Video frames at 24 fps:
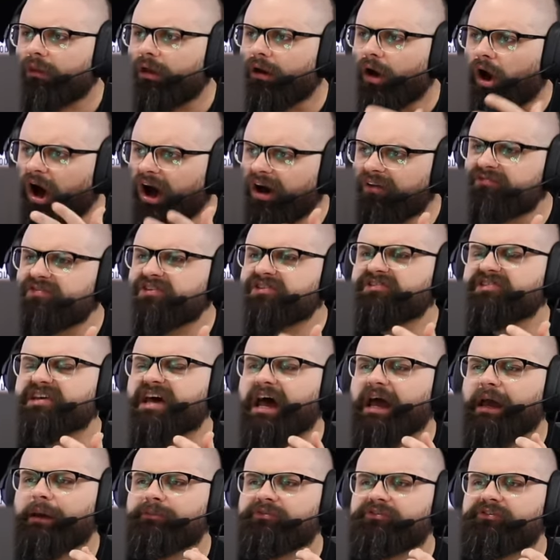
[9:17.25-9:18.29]

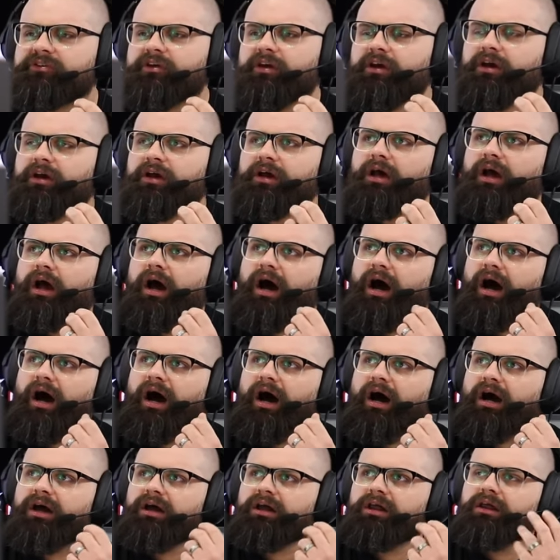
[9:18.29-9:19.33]
Oftentimes,
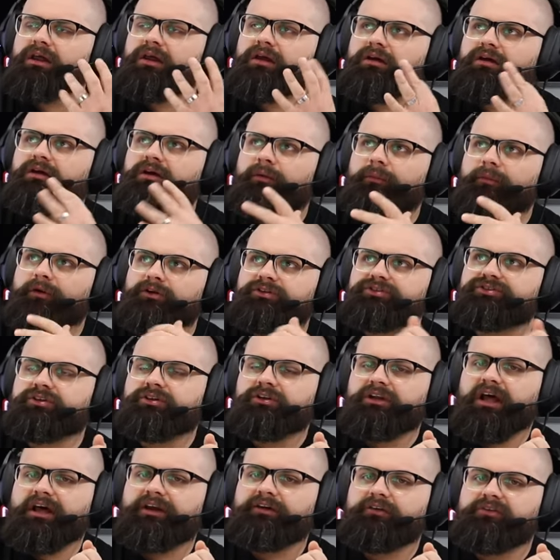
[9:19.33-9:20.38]
uh, commercial
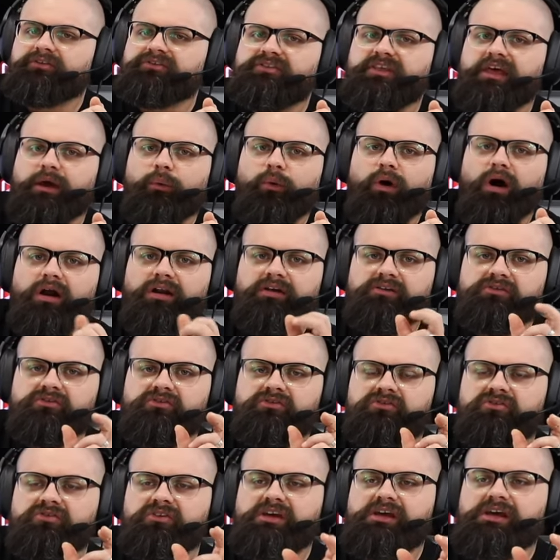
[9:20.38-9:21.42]
lenders, they want to
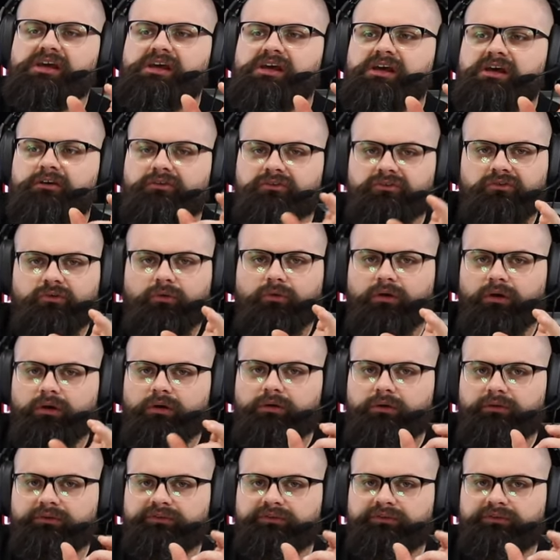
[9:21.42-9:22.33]
see historical